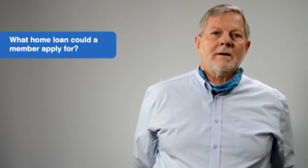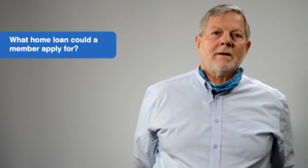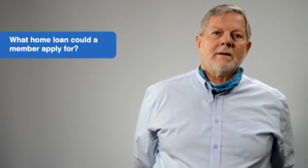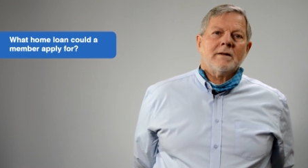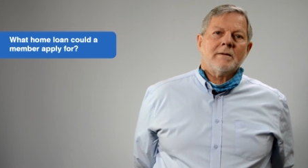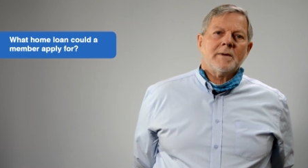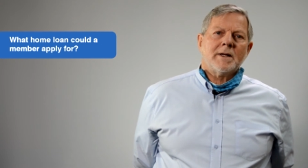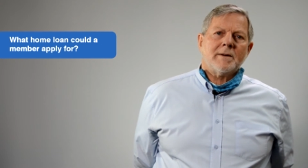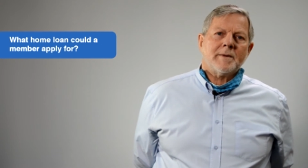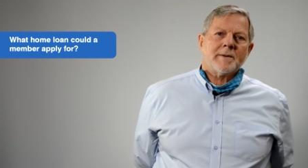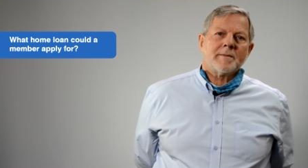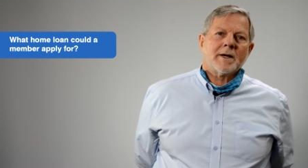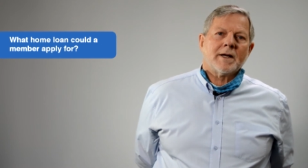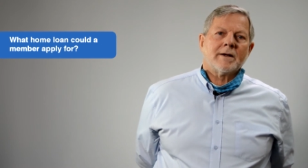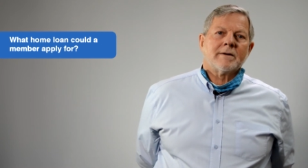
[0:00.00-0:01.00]
The
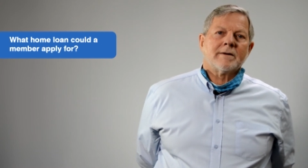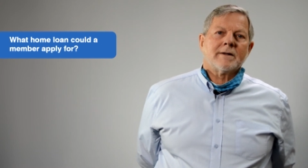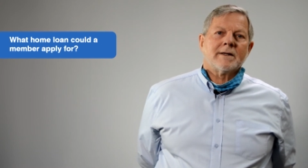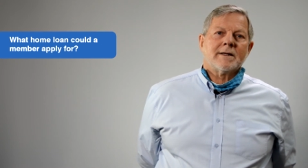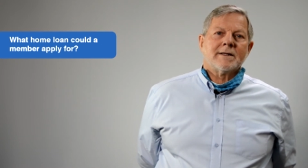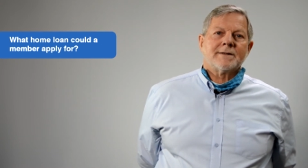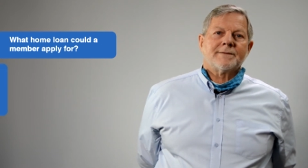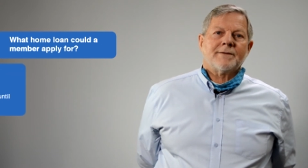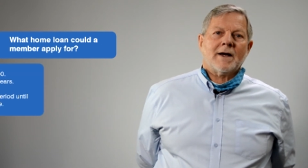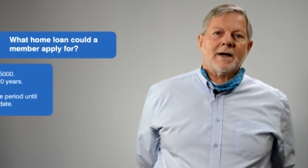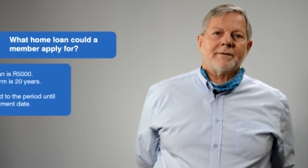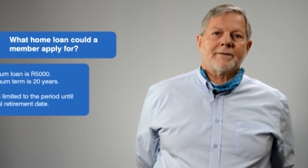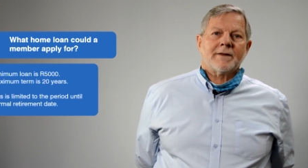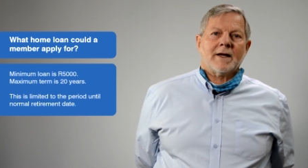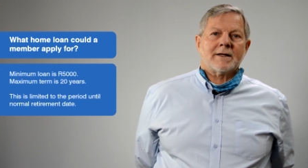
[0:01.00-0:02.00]
minimum loan is
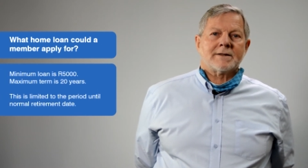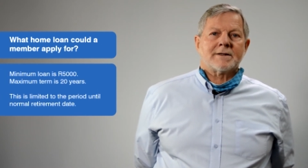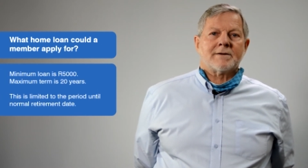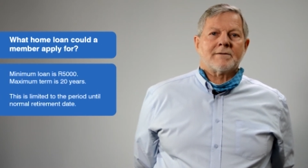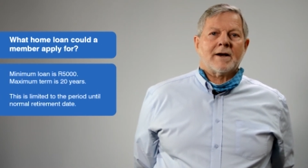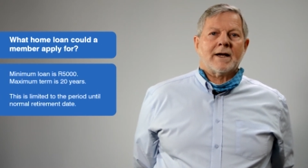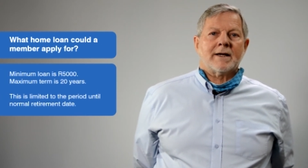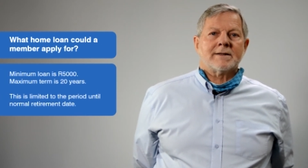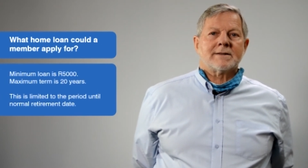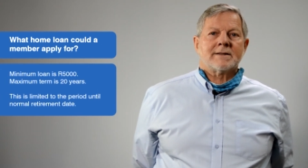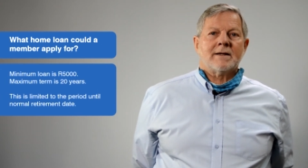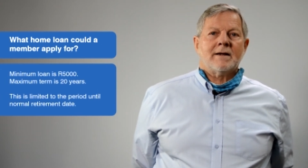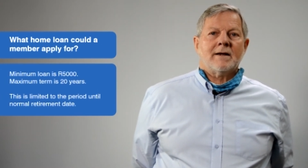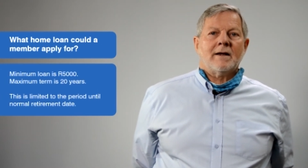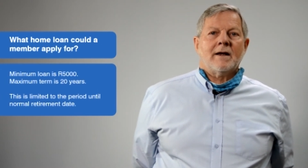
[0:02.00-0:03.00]
5,000 rands
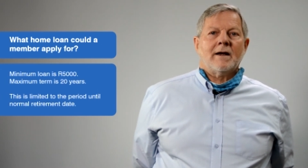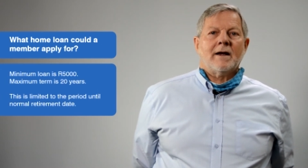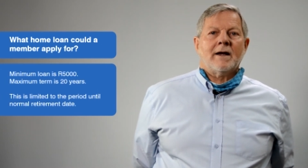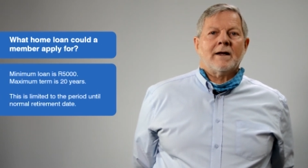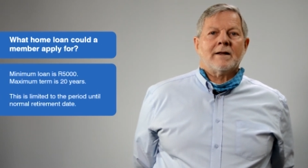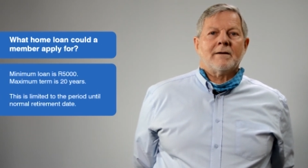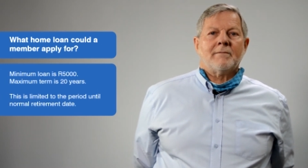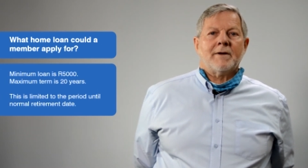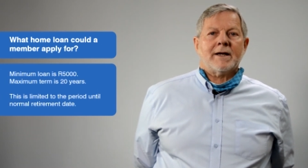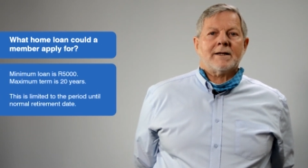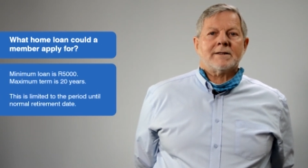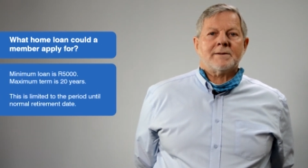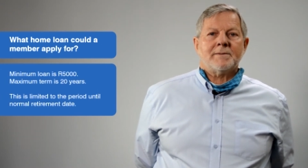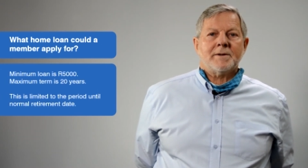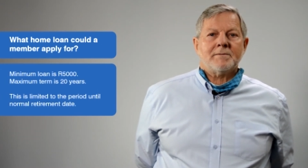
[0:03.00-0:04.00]
and the
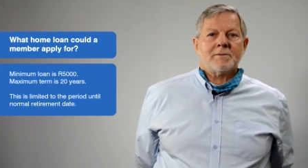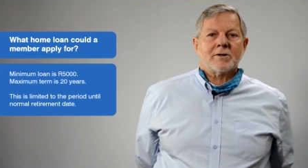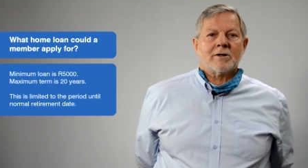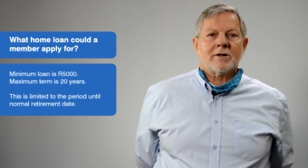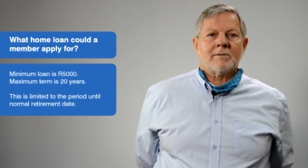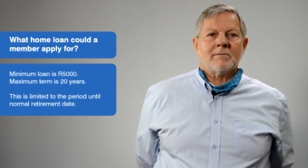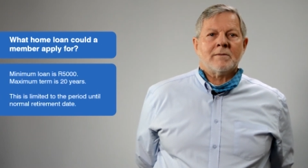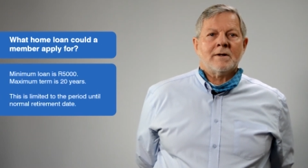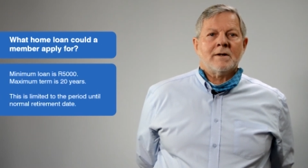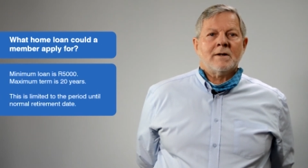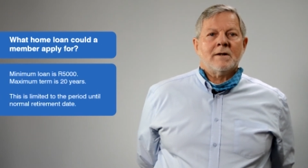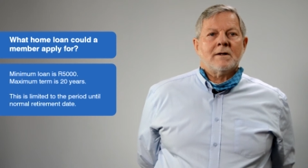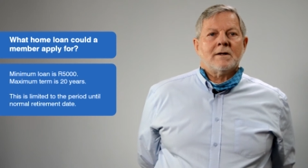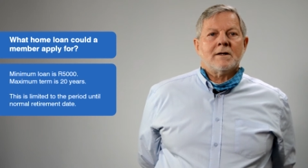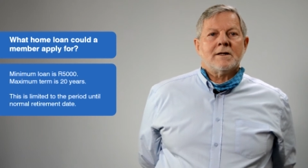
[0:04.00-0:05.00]
maximum term
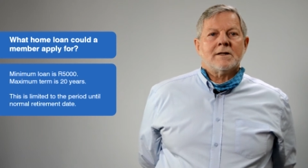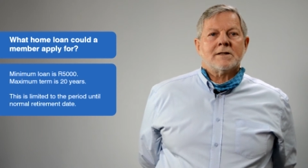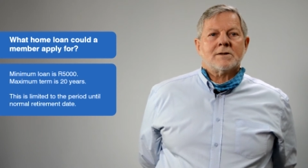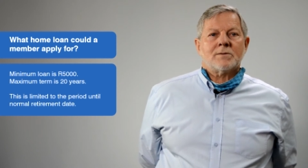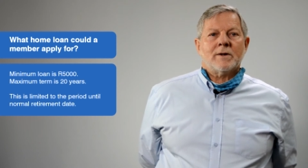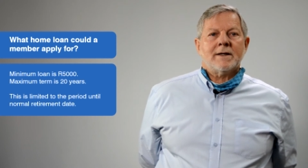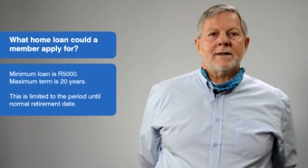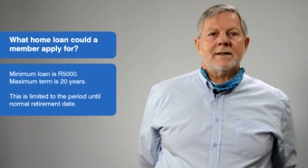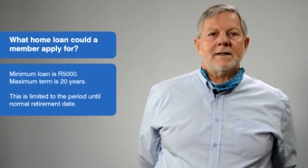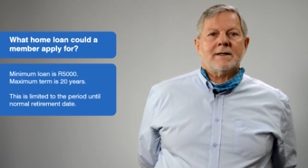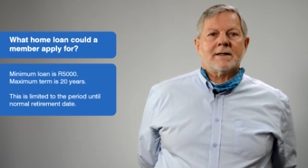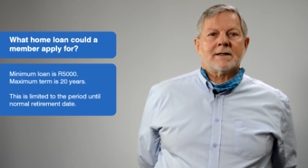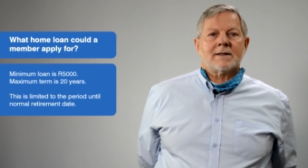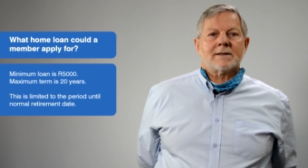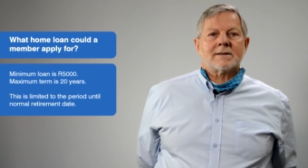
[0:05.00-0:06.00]
is 20
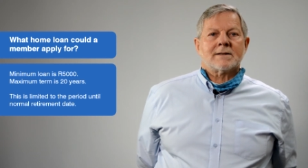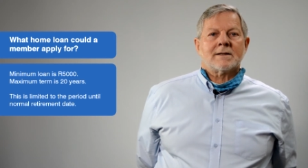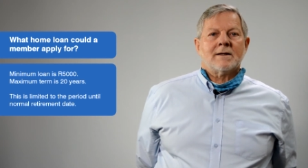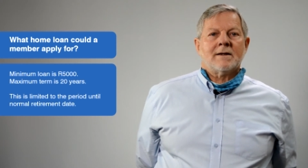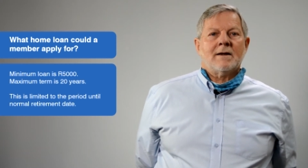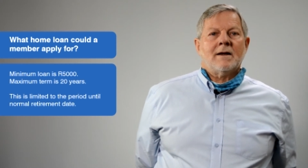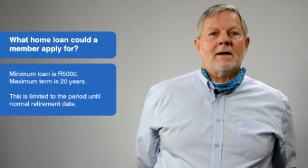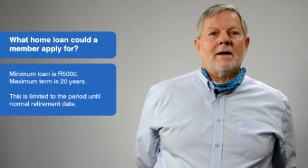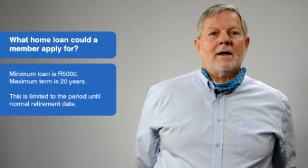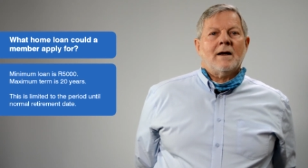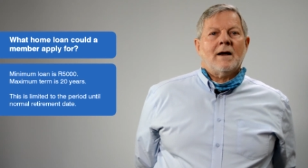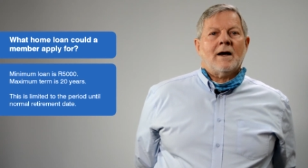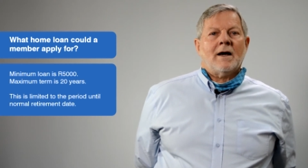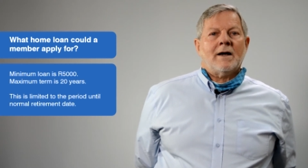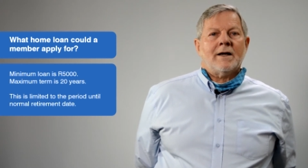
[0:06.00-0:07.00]
years.
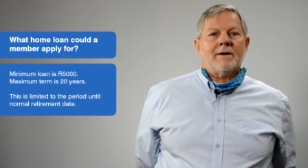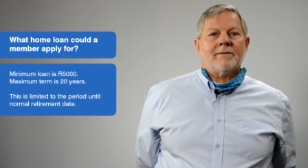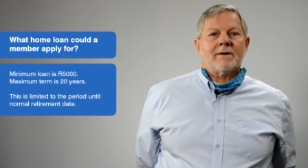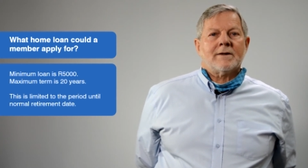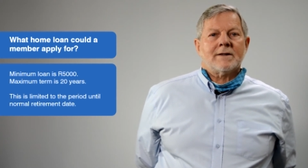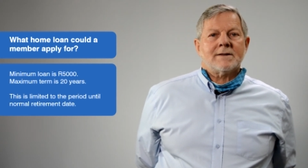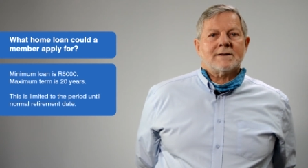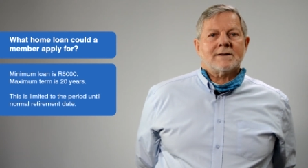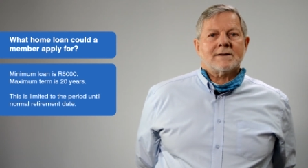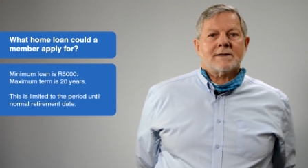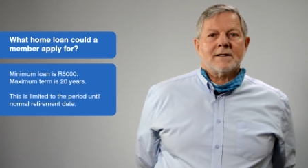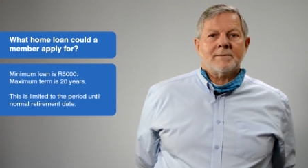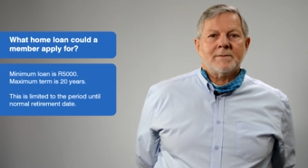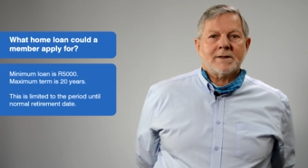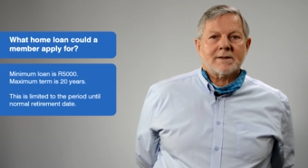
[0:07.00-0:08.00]
However, this is
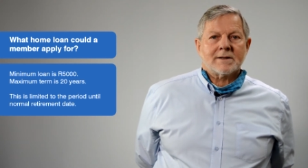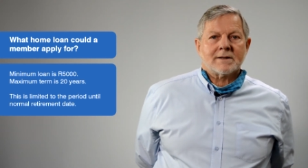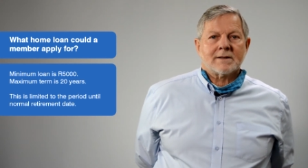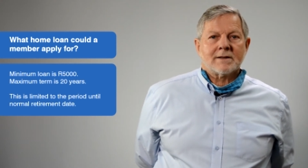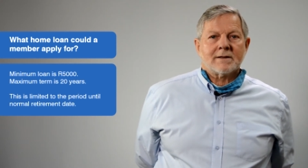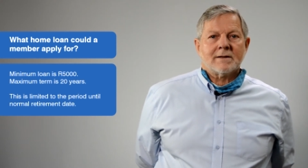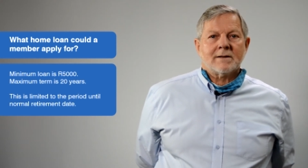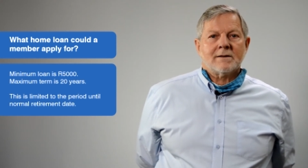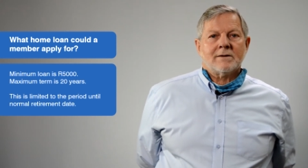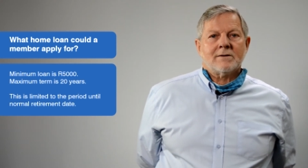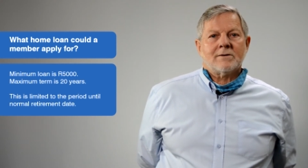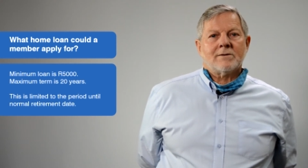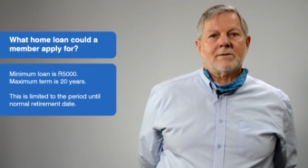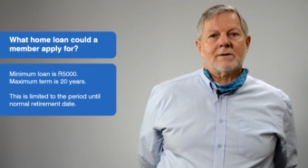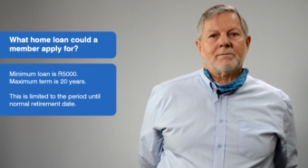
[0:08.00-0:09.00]
limited
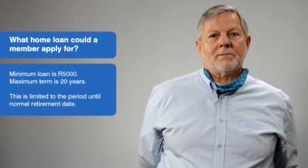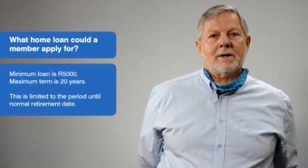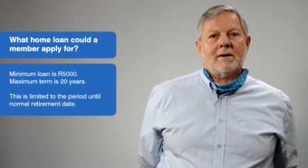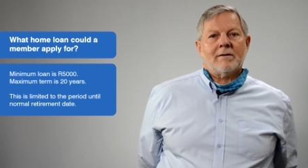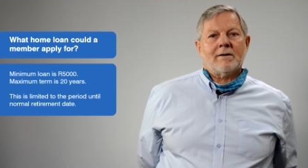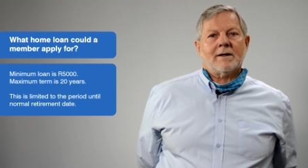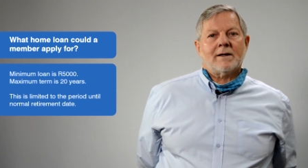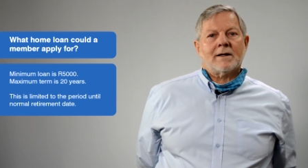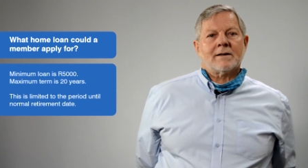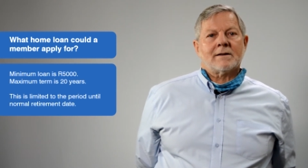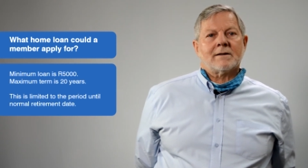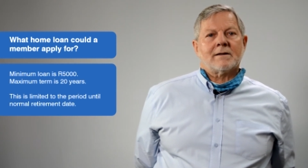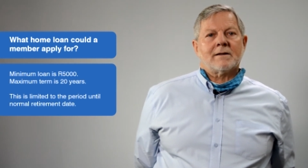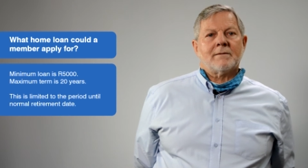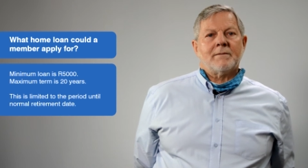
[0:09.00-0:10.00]
to the period
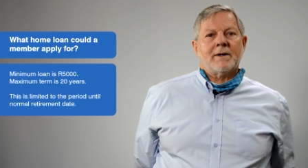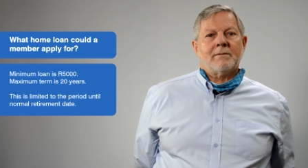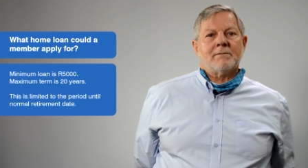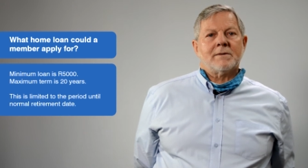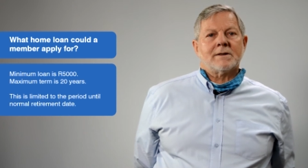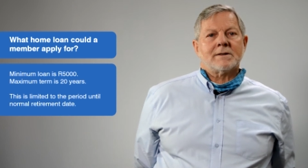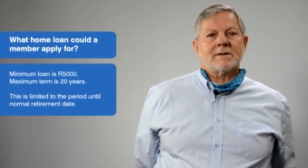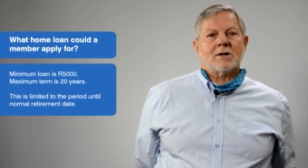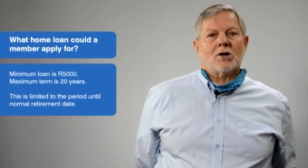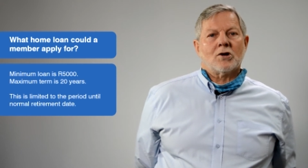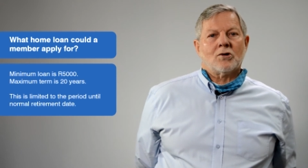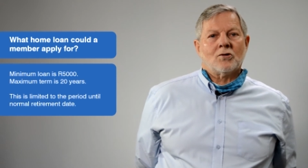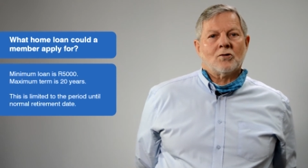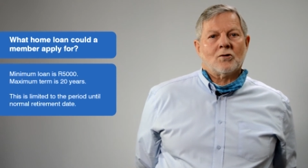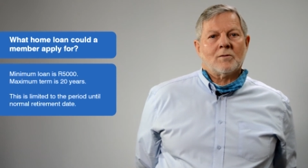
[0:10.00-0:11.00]
until the member's
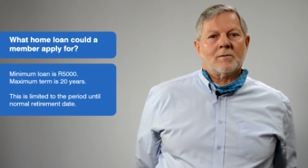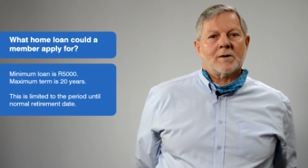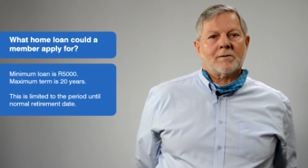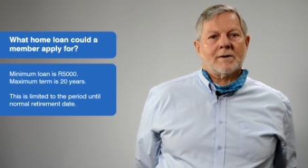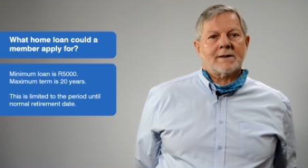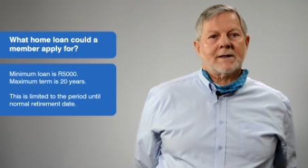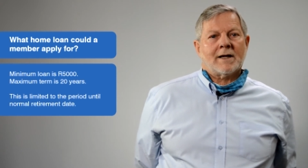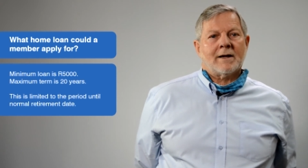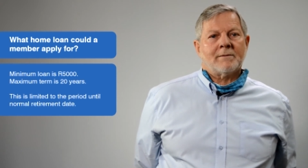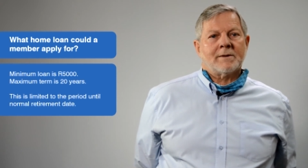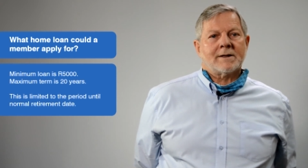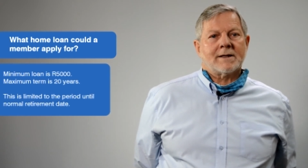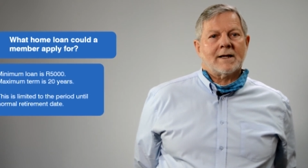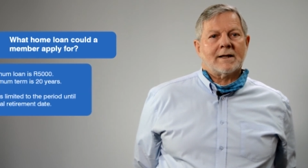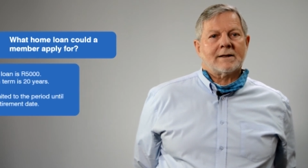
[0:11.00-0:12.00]
normal
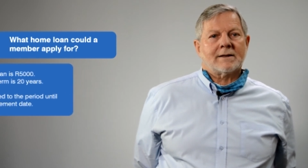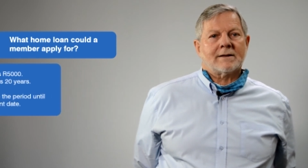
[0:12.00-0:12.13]
retirement date.